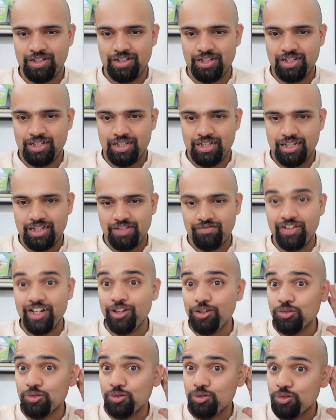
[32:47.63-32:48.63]
When you
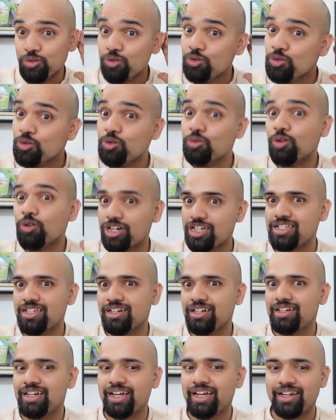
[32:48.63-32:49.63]
know what is the
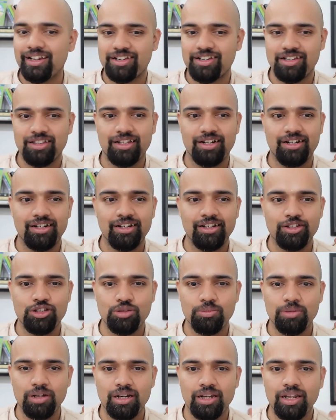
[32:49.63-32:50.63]
direction that needs to
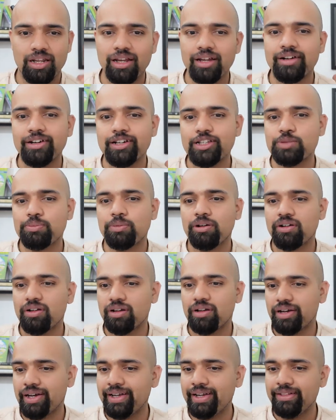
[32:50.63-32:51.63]
be taken, it is power.
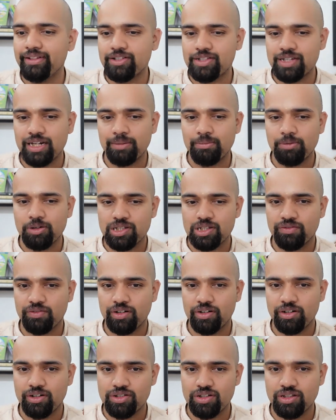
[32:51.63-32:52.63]
I in the chat box if you
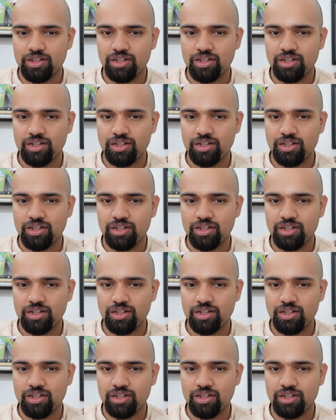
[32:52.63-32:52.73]
understood that.